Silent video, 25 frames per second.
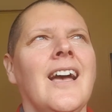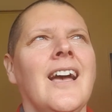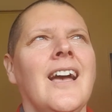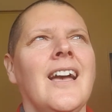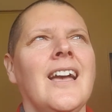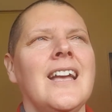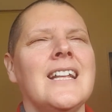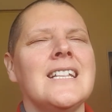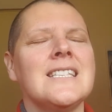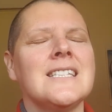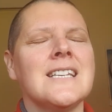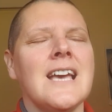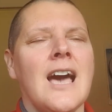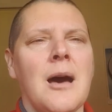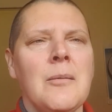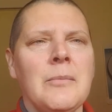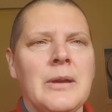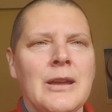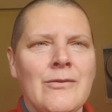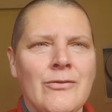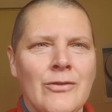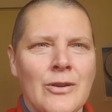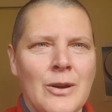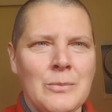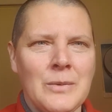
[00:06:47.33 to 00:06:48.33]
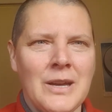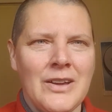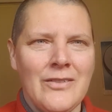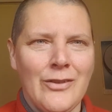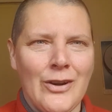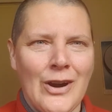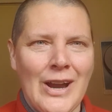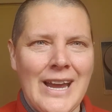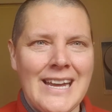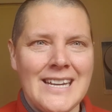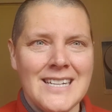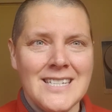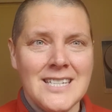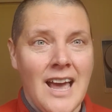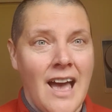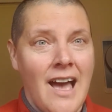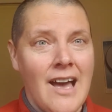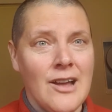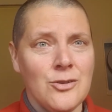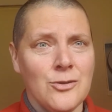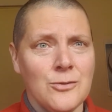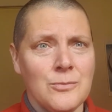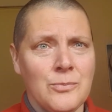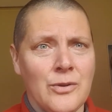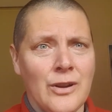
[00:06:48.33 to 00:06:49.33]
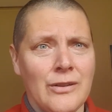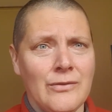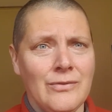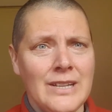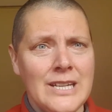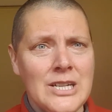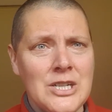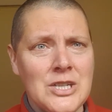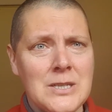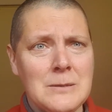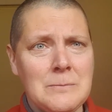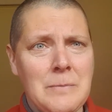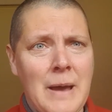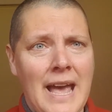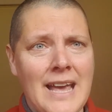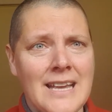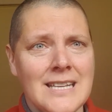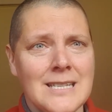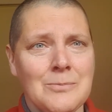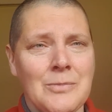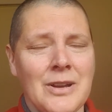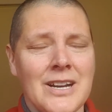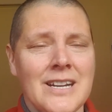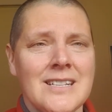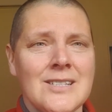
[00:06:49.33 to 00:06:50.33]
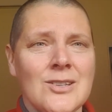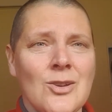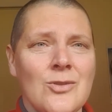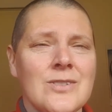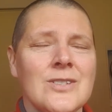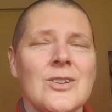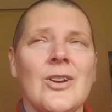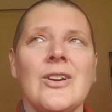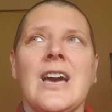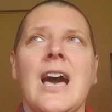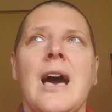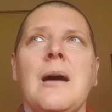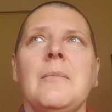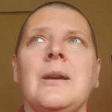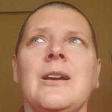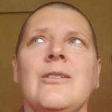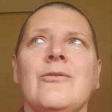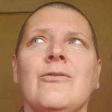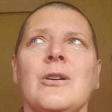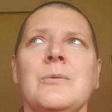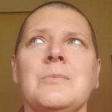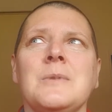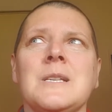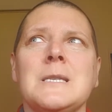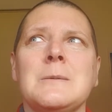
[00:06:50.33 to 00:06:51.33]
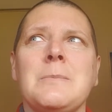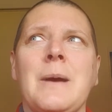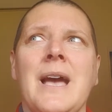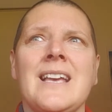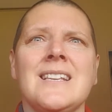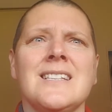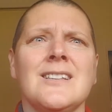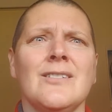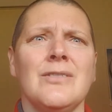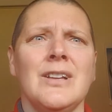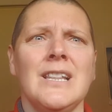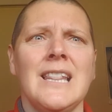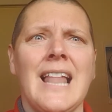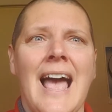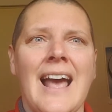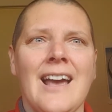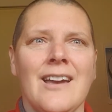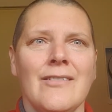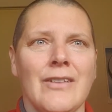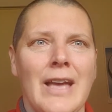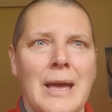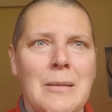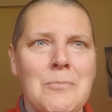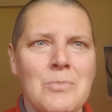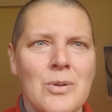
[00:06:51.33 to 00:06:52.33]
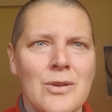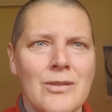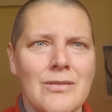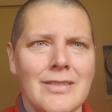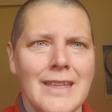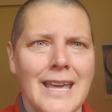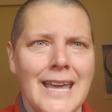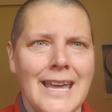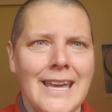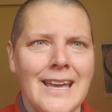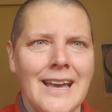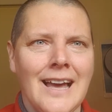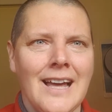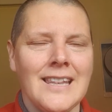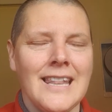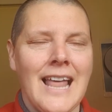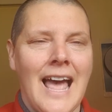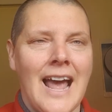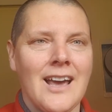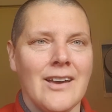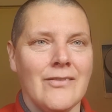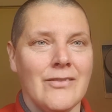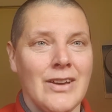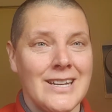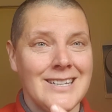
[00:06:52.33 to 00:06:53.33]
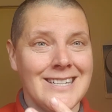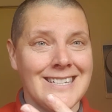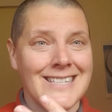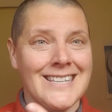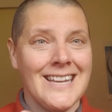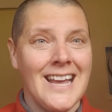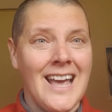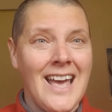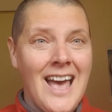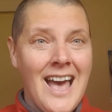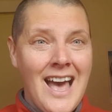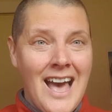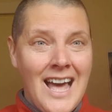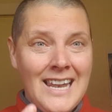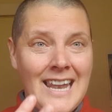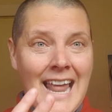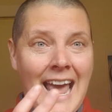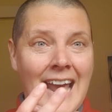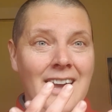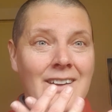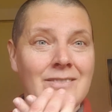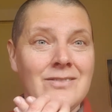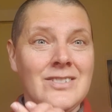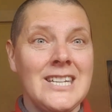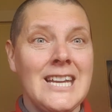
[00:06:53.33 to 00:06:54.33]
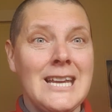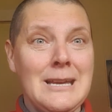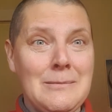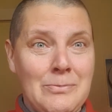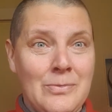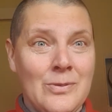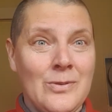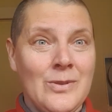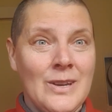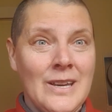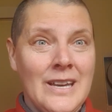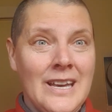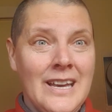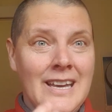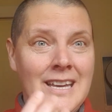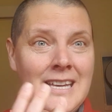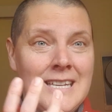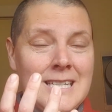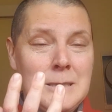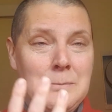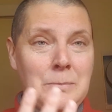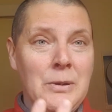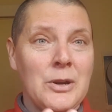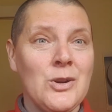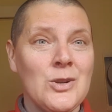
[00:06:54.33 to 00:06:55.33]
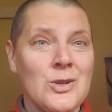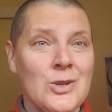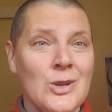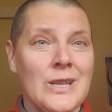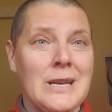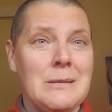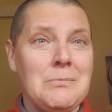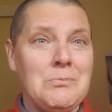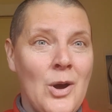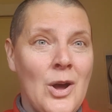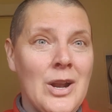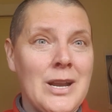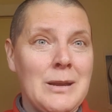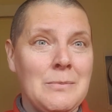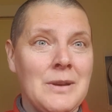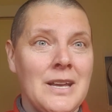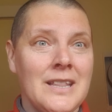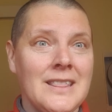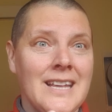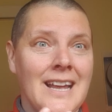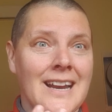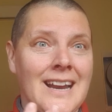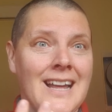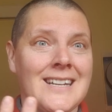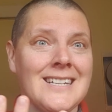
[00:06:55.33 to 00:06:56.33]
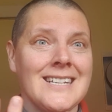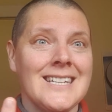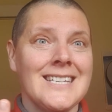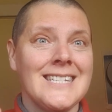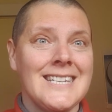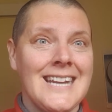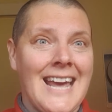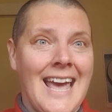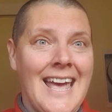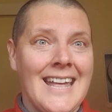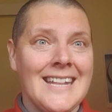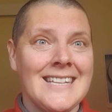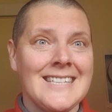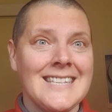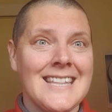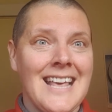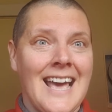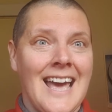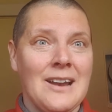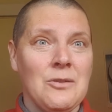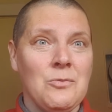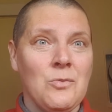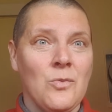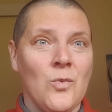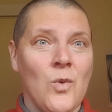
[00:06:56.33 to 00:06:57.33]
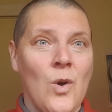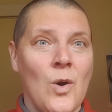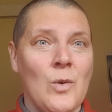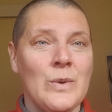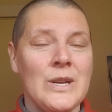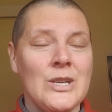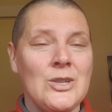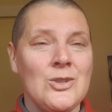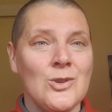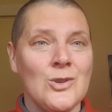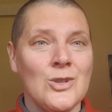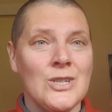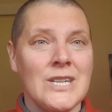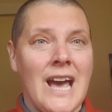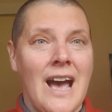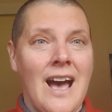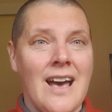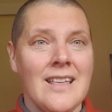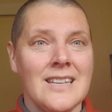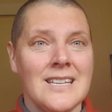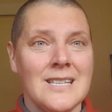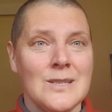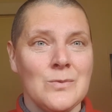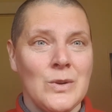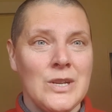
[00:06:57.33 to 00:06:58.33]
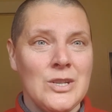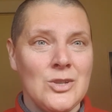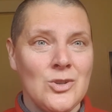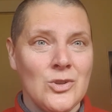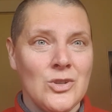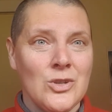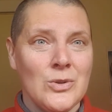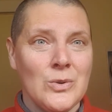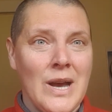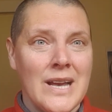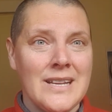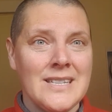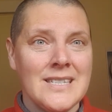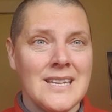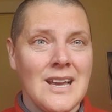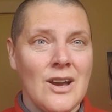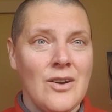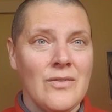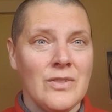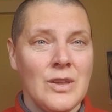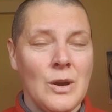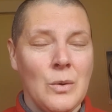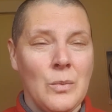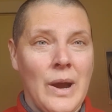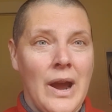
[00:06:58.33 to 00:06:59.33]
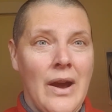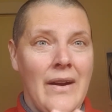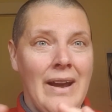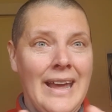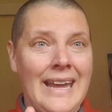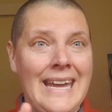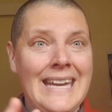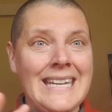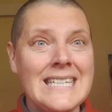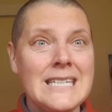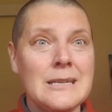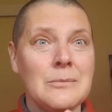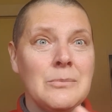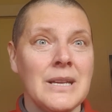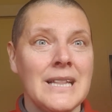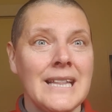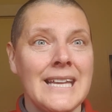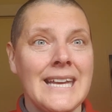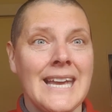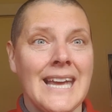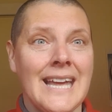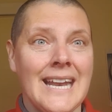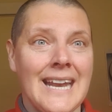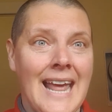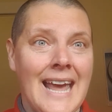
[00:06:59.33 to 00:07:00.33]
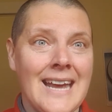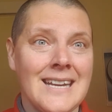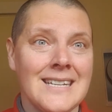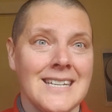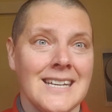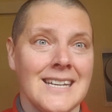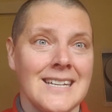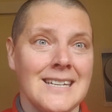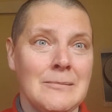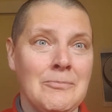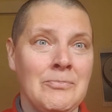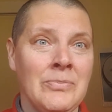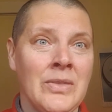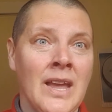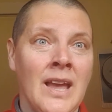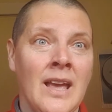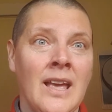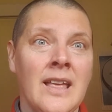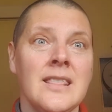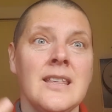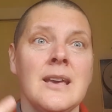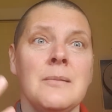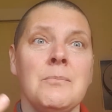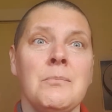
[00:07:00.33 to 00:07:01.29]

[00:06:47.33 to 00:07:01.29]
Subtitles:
it's coming from a very entitled, privileged space, but it's also coming from a space of a lack of empathy, a lack of deep spiritual embodiment that understands that what we do to others, we do to ourselves, that we're intimately connected, that